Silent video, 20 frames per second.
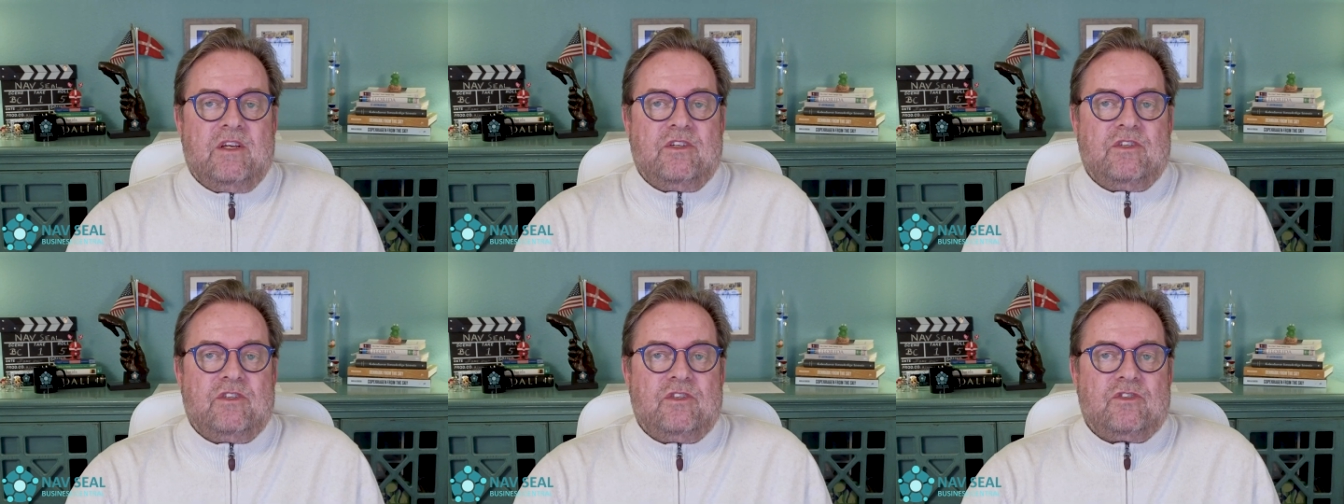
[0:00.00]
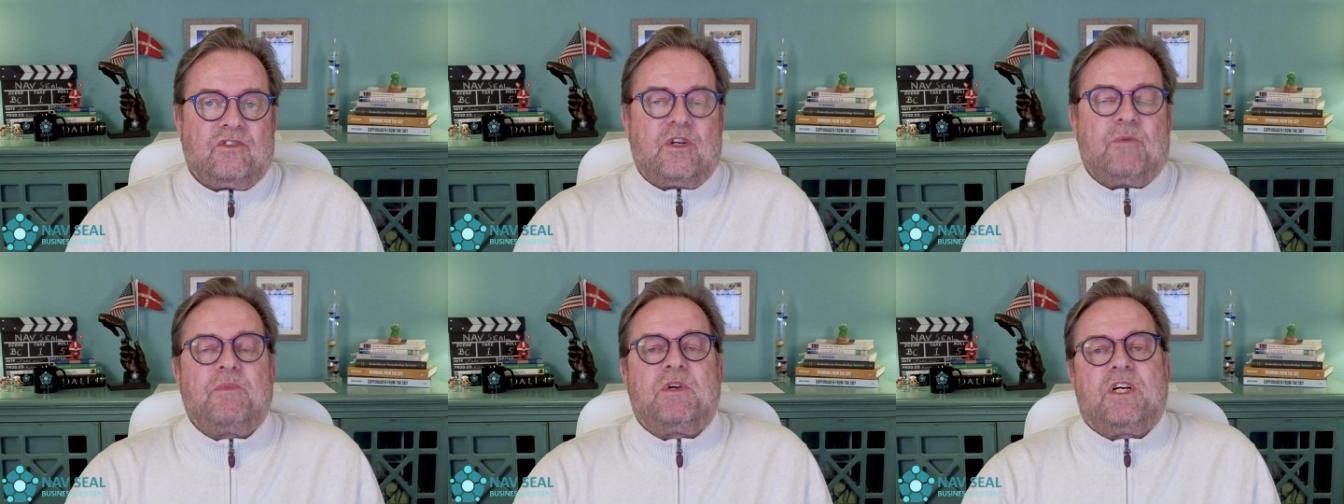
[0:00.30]

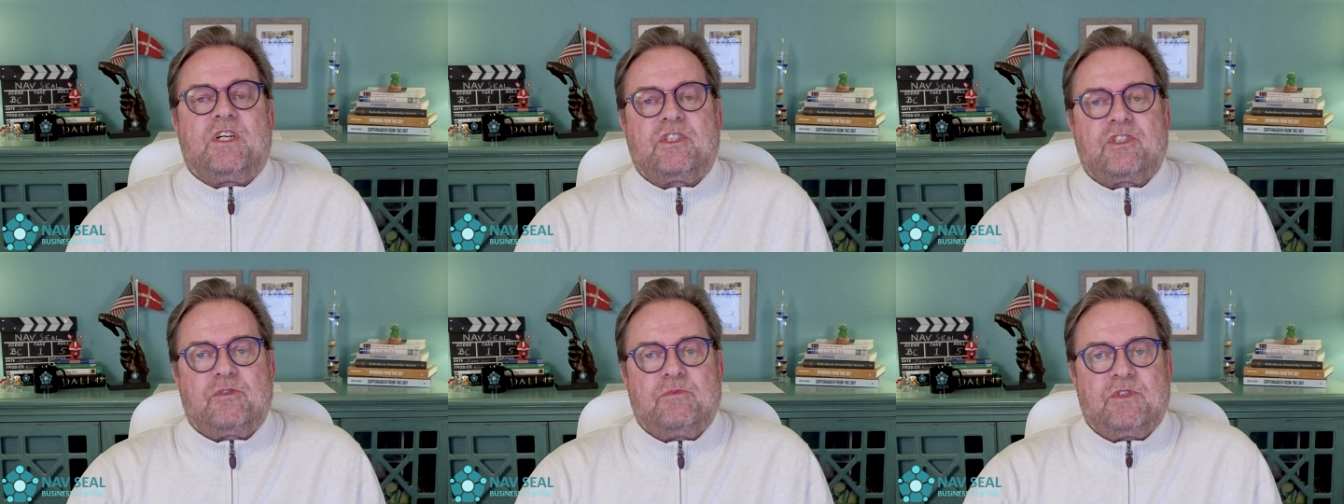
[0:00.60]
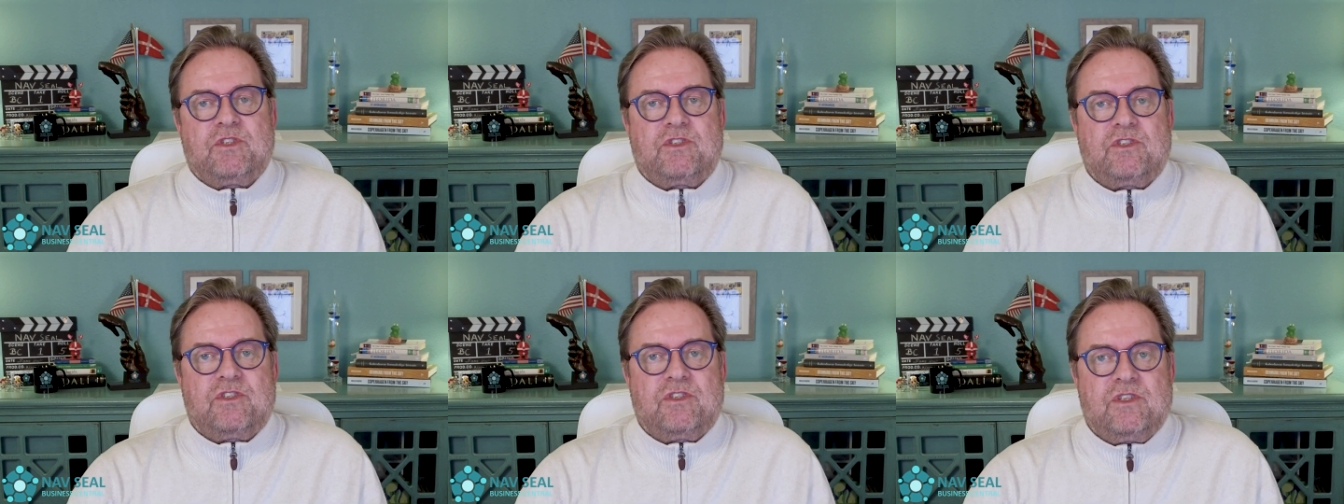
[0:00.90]
Some
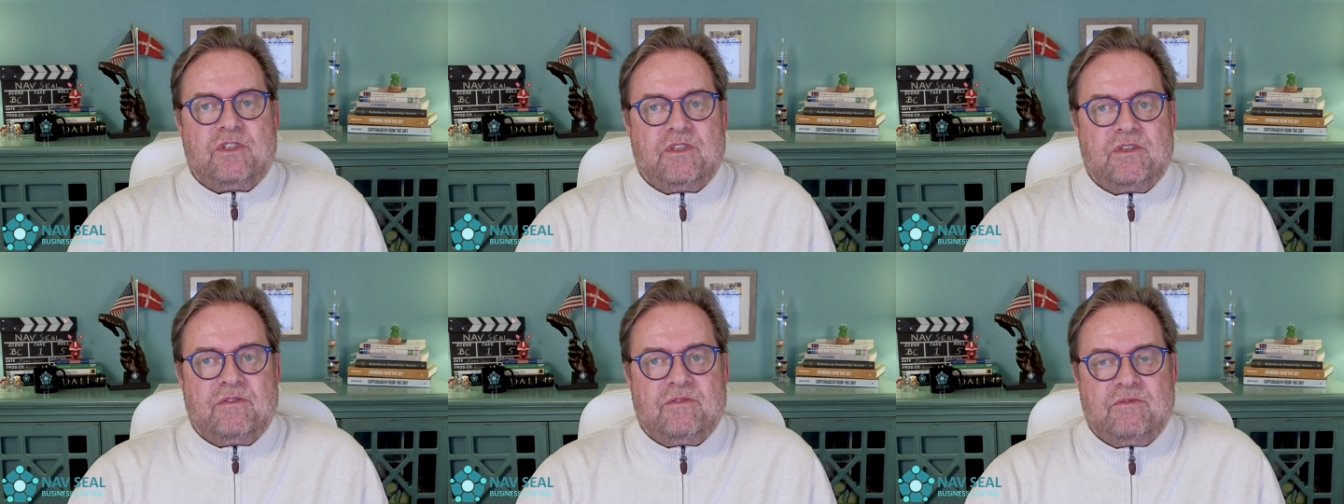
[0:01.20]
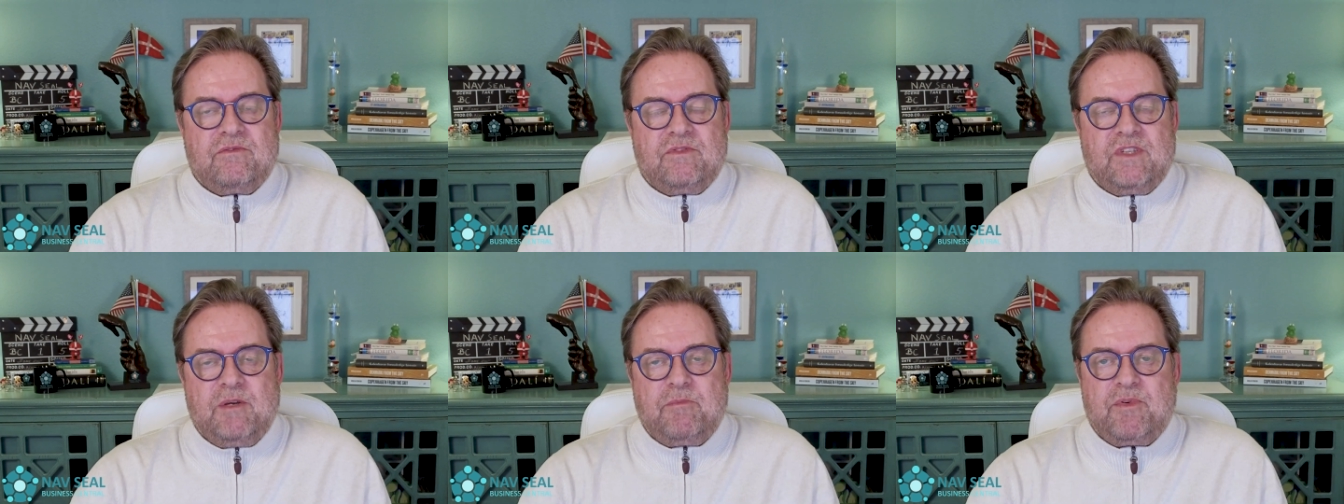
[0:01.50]
customers,
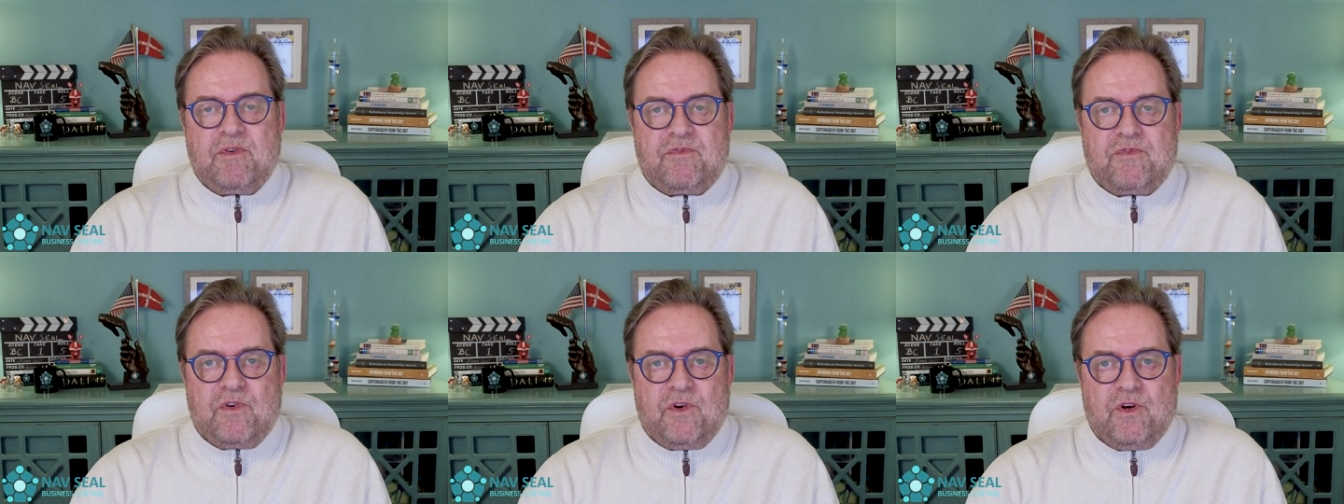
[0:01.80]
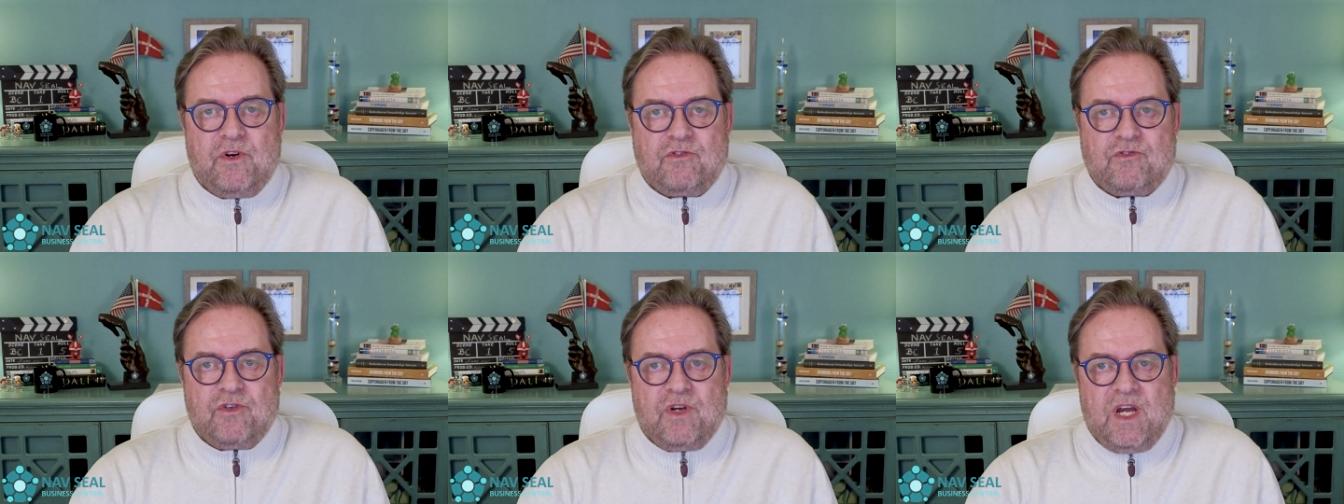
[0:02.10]
they prefer
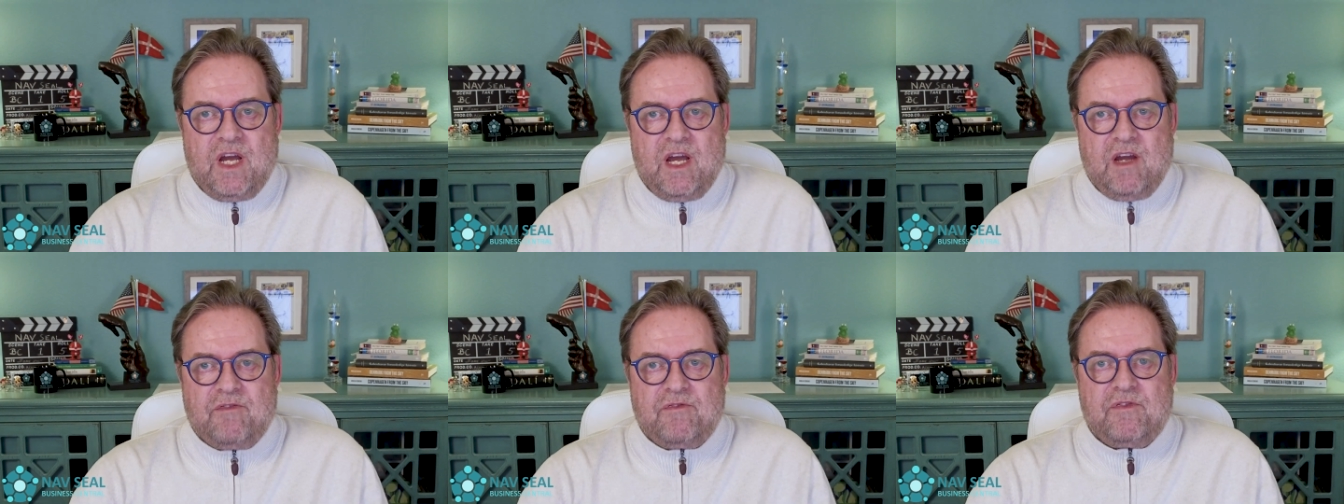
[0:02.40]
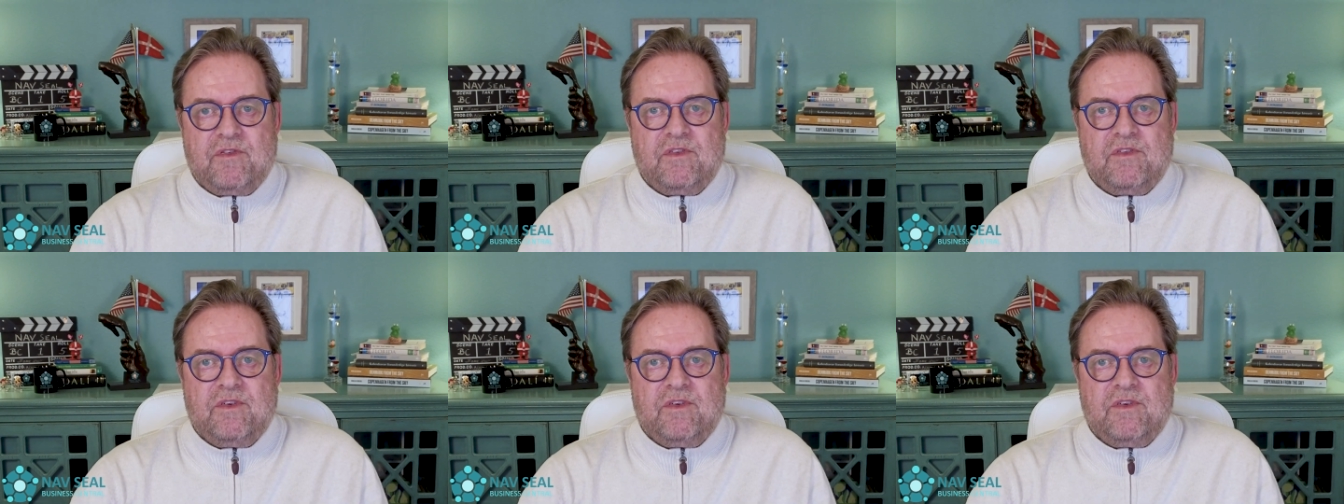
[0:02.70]
to have